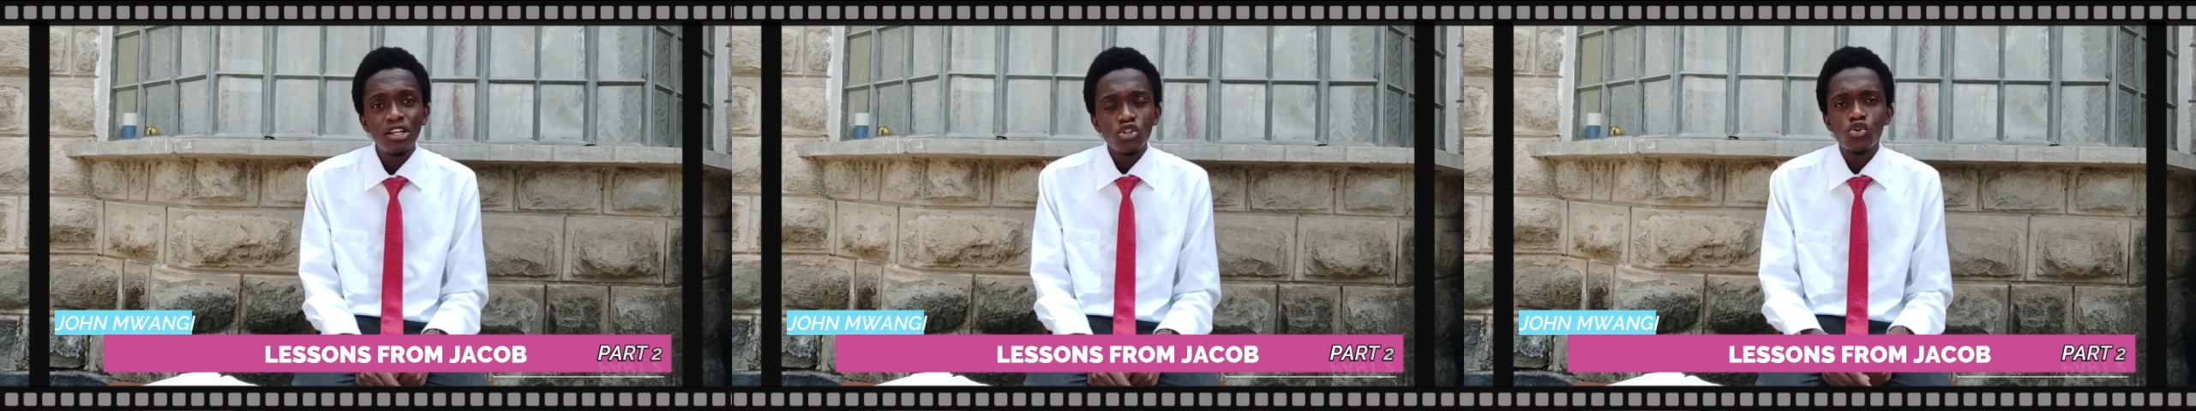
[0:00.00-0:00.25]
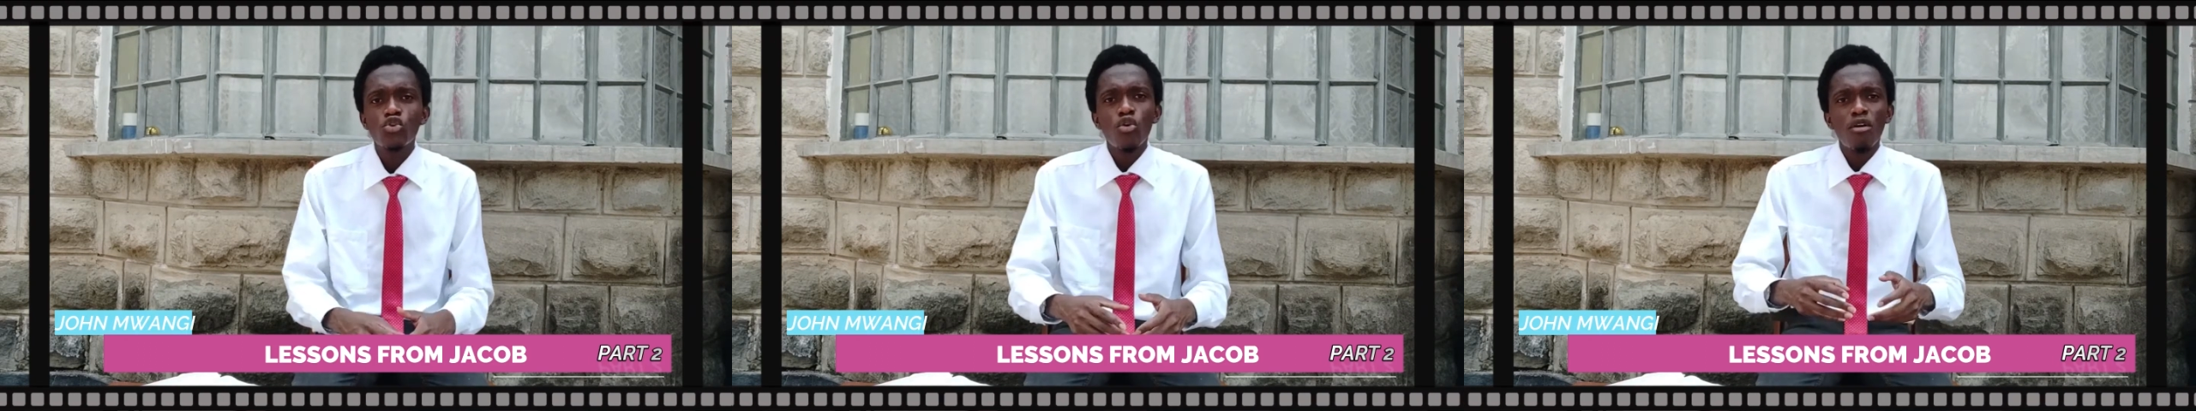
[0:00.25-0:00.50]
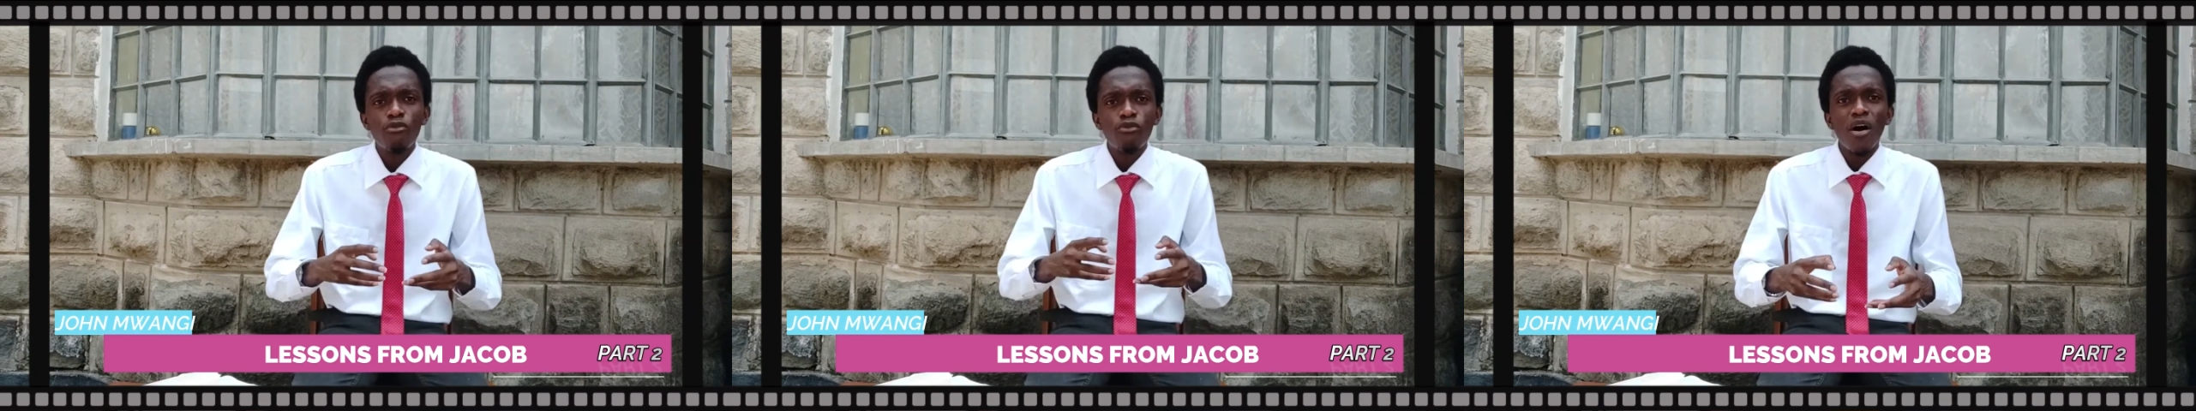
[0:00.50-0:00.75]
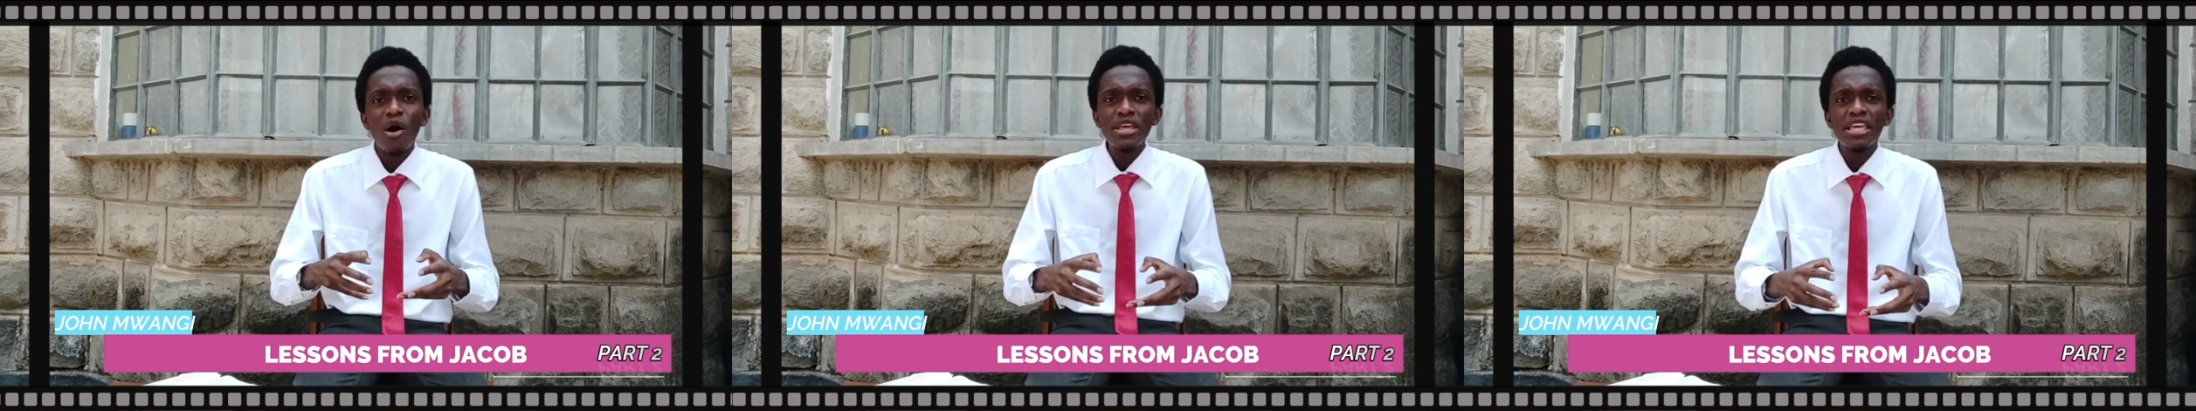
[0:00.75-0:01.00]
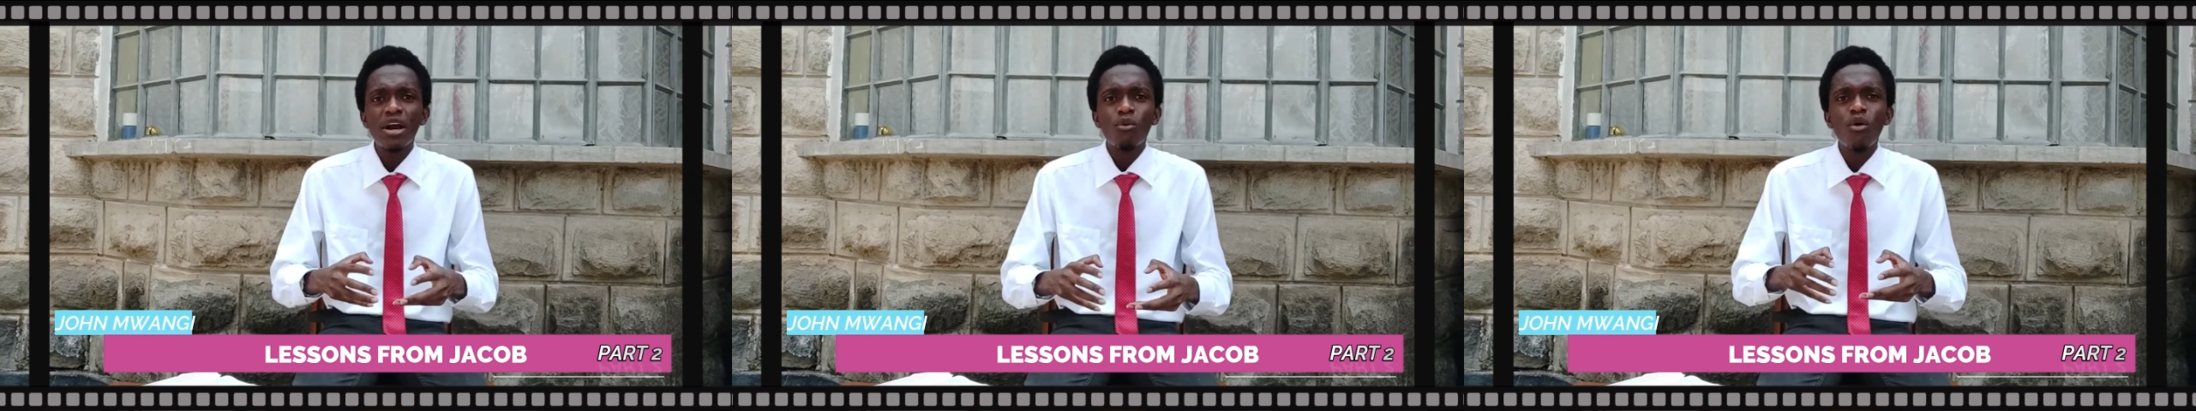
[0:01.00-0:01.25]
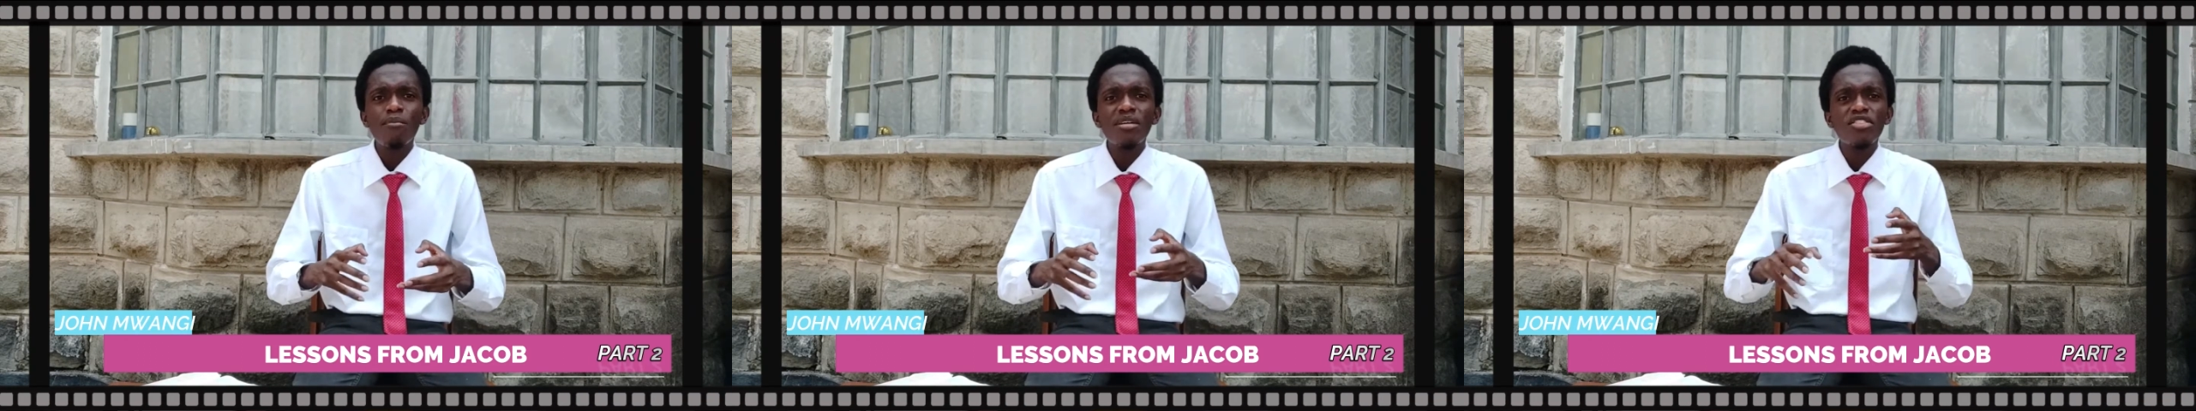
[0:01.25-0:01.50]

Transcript: So you are vowing ya kwamba